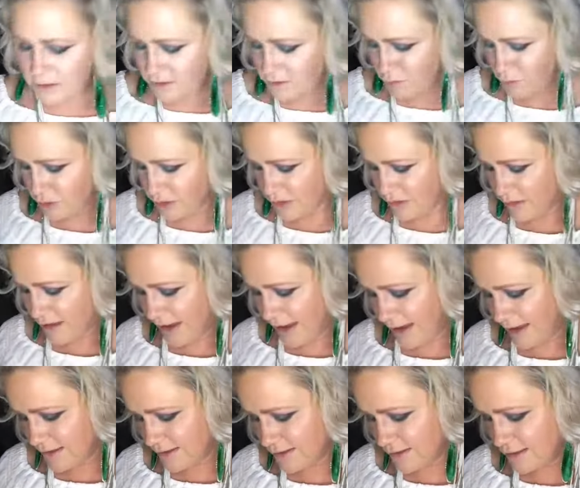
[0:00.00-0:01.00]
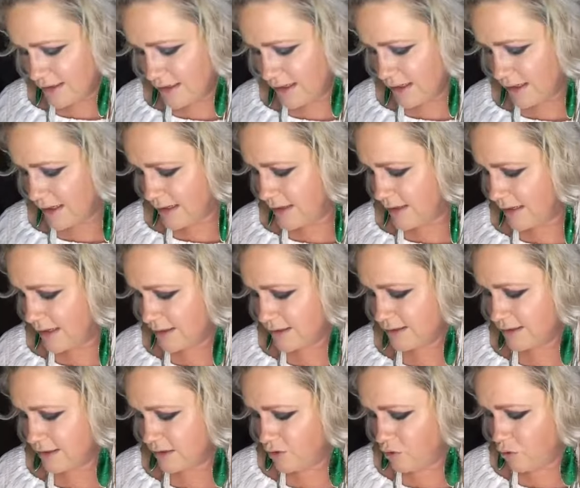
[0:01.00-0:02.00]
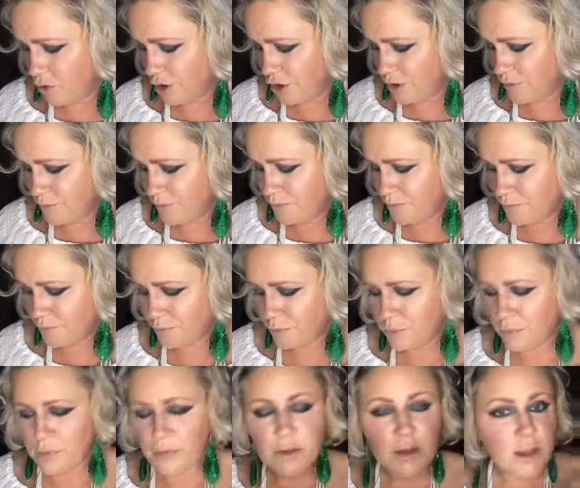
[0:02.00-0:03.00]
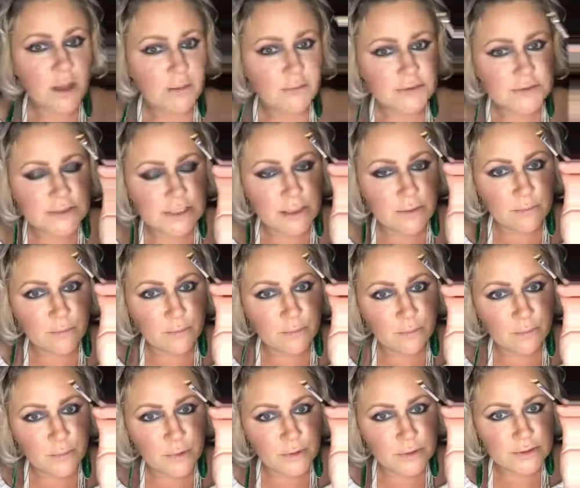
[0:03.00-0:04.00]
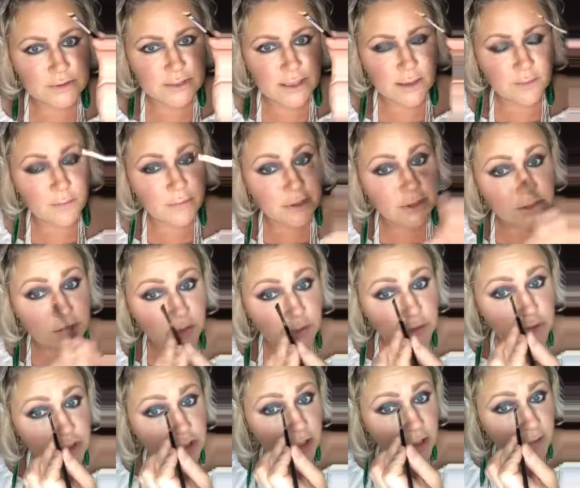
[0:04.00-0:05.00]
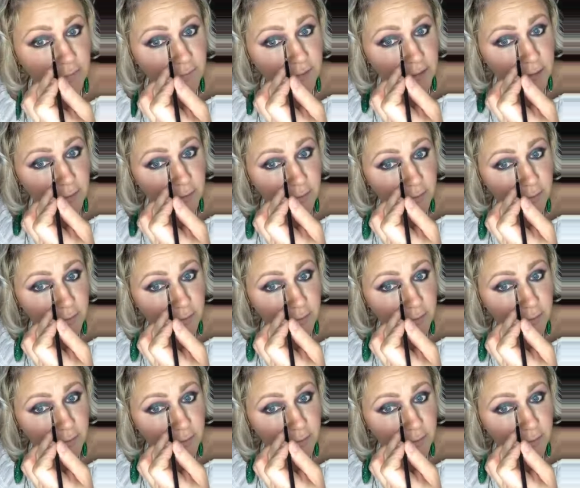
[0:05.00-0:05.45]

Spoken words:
to put that in the inside corner. Just gonna build up a little chunk of it.